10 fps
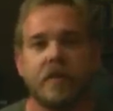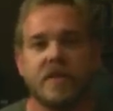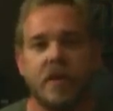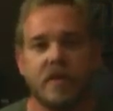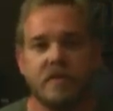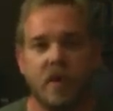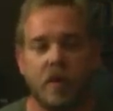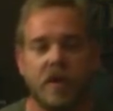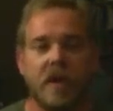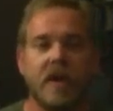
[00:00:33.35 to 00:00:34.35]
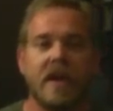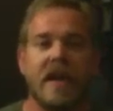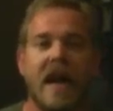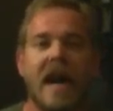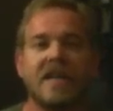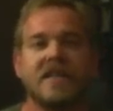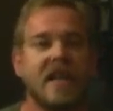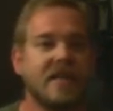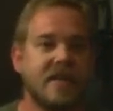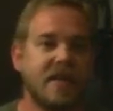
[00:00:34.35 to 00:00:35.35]
It's known as both. I just
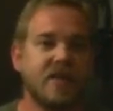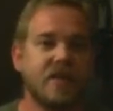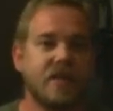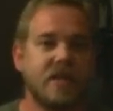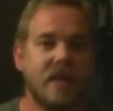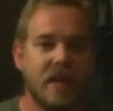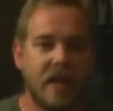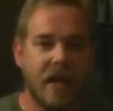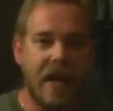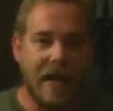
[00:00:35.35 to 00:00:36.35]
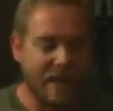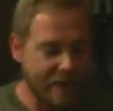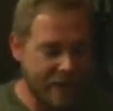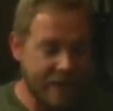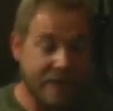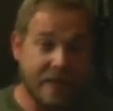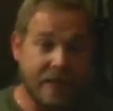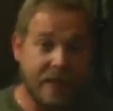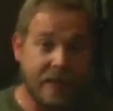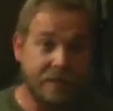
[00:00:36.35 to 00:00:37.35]
got the t-shirts. I didn't get
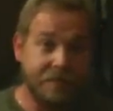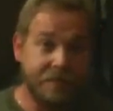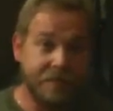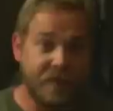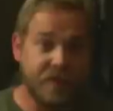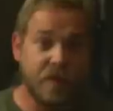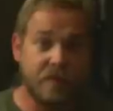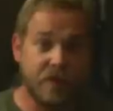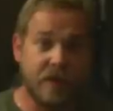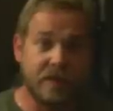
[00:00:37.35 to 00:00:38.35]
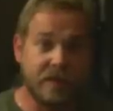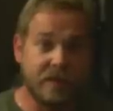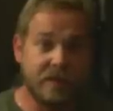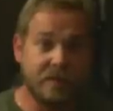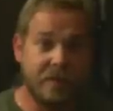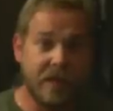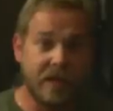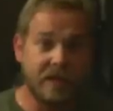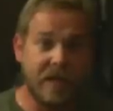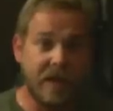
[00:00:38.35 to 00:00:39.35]
the swim trunks
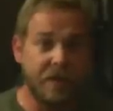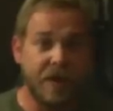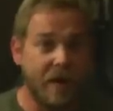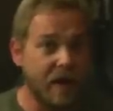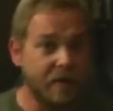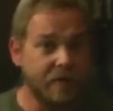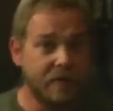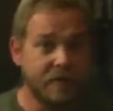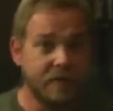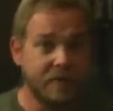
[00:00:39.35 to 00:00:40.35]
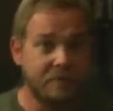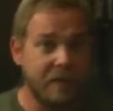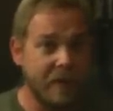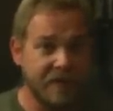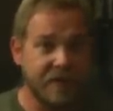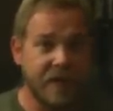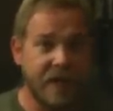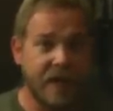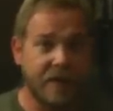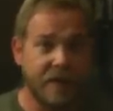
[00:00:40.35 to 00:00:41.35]
because I don't know how my bits are going to
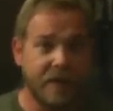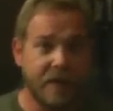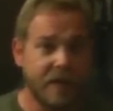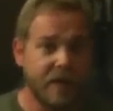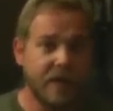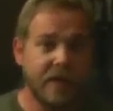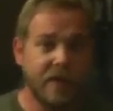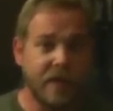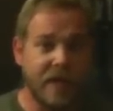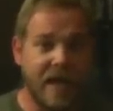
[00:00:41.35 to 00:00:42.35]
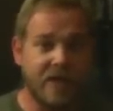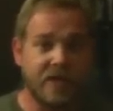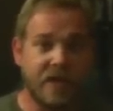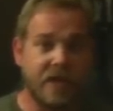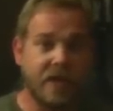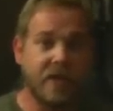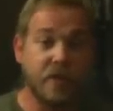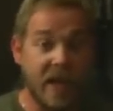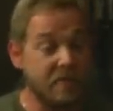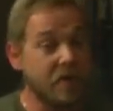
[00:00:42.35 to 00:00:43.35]
handle it. You
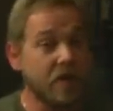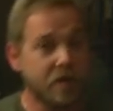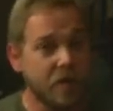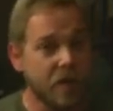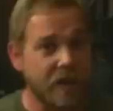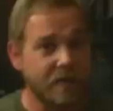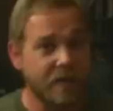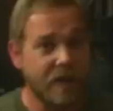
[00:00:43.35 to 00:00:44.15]
can burn through these.